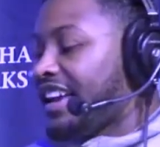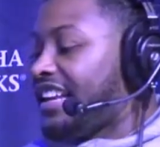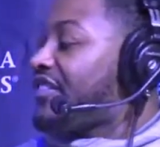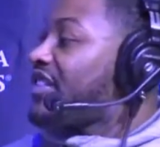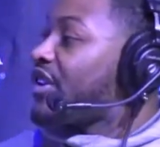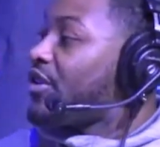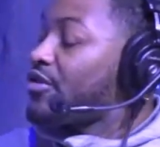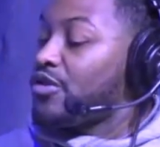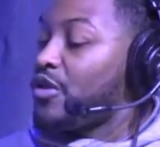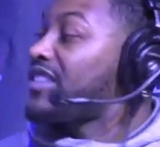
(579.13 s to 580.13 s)
and even
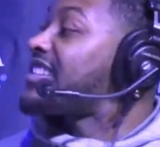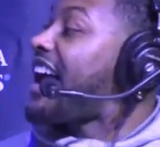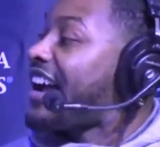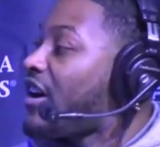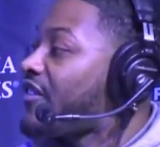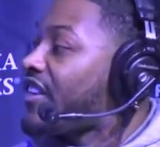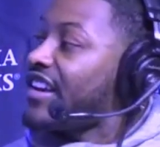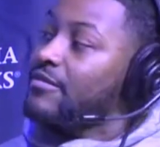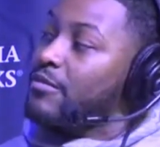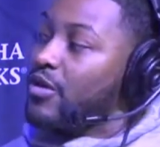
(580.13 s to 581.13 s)
those who are diehard
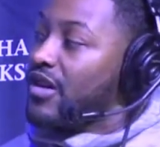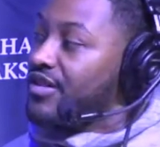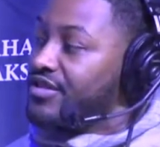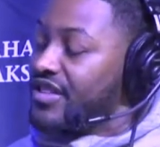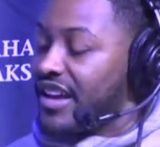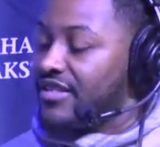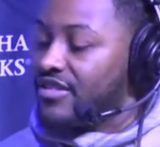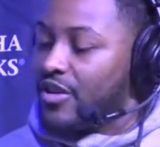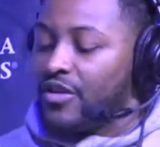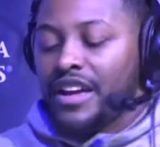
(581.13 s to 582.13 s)
fans more understand.
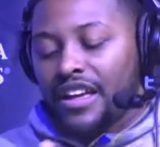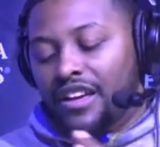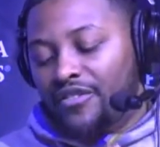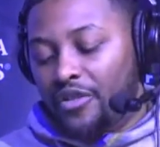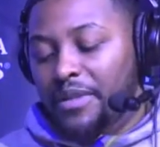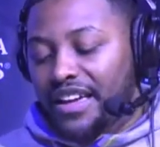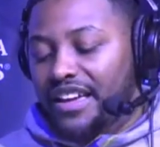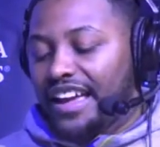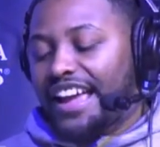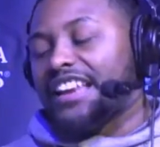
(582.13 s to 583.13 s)
So for
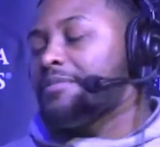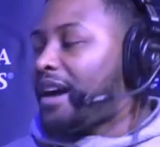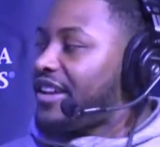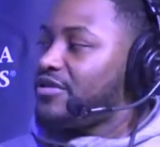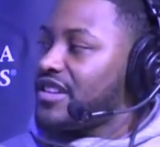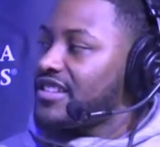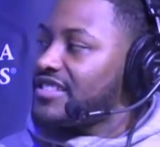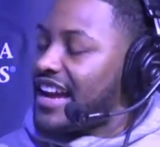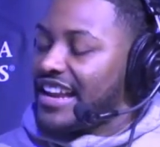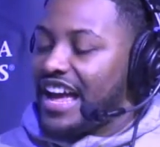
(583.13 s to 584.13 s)
me, anybody who does
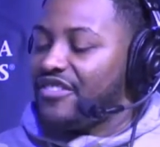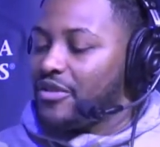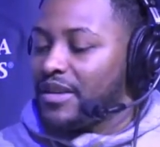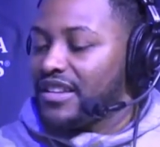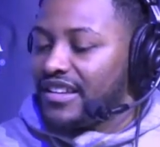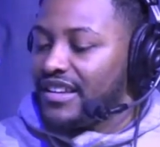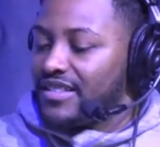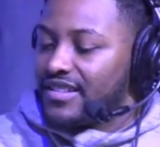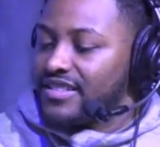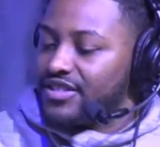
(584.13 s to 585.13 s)
not have familiarity
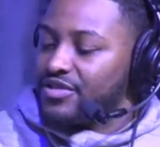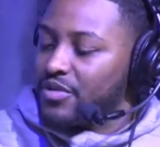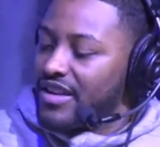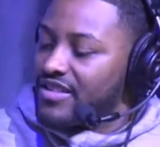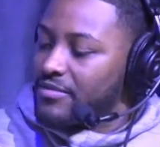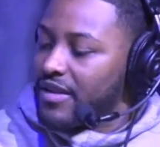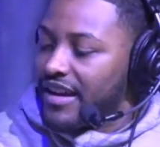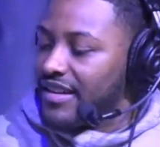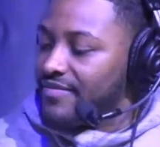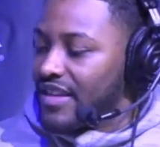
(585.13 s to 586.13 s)
to the situation,
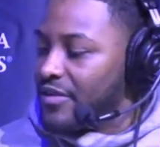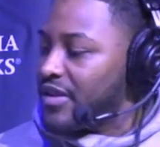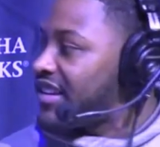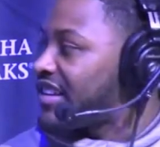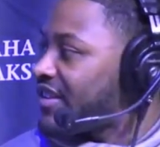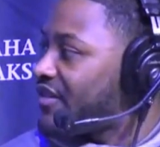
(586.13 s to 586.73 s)
man, they really need to